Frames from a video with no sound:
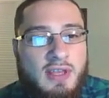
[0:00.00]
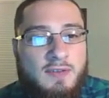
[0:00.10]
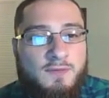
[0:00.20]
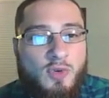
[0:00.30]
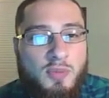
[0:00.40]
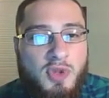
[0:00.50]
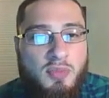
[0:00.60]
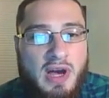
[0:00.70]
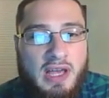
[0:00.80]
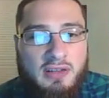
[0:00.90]
they form
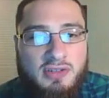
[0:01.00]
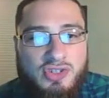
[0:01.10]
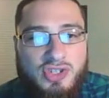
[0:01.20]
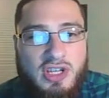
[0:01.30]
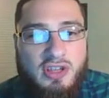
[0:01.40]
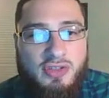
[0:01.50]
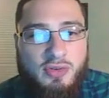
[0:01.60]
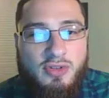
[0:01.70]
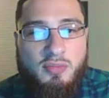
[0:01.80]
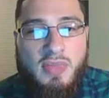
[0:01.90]
the myelin sheath
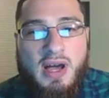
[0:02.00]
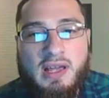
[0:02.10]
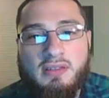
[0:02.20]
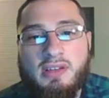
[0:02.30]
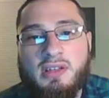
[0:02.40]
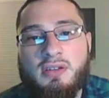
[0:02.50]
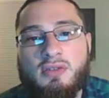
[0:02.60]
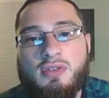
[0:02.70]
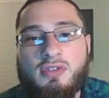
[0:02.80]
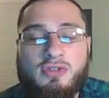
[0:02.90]
or the myelin
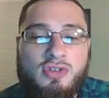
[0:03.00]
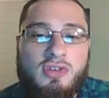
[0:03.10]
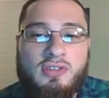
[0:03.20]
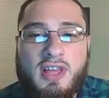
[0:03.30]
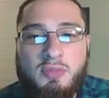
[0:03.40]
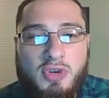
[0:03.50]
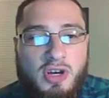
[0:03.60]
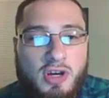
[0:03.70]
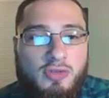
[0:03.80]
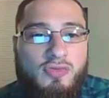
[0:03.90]
or the
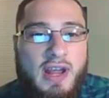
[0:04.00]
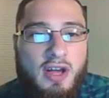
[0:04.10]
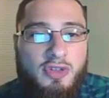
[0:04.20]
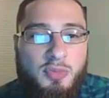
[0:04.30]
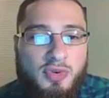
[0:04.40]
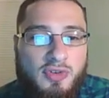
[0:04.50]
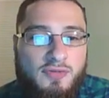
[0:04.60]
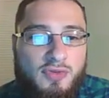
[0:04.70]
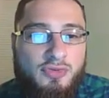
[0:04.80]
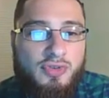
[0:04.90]
neurolemma around the
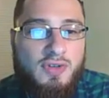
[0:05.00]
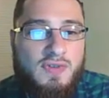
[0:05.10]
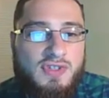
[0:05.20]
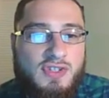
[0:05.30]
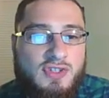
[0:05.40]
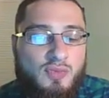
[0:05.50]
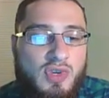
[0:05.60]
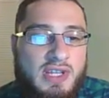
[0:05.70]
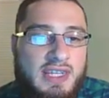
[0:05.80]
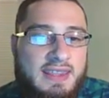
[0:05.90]
peripheral nervous
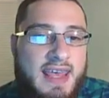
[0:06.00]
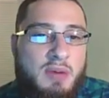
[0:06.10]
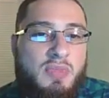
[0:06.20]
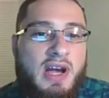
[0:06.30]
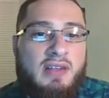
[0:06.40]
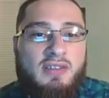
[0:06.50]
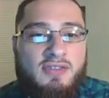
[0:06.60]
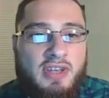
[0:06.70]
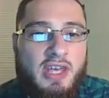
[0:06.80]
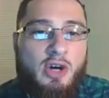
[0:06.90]
system. We need that
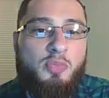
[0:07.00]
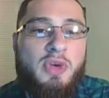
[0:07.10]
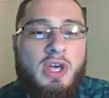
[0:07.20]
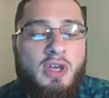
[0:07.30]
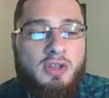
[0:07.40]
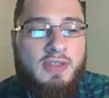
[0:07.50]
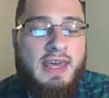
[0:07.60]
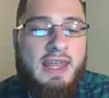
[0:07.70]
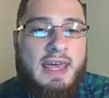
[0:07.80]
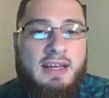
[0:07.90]
myelin to help
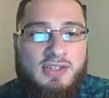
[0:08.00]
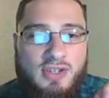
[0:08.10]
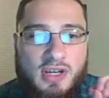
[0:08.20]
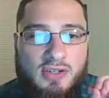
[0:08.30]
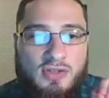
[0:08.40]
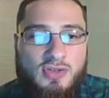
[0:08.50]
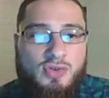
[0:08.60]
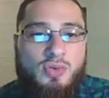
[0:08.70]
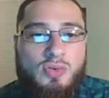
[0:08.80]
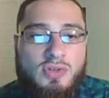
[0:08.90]
that axon
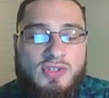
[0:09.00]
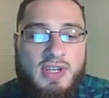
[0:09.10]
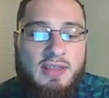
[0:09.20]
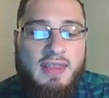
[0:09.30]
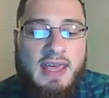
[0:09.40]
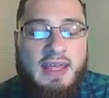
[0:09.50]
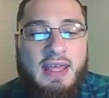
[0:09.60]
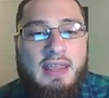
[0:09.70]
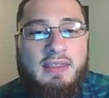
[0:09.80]
to send that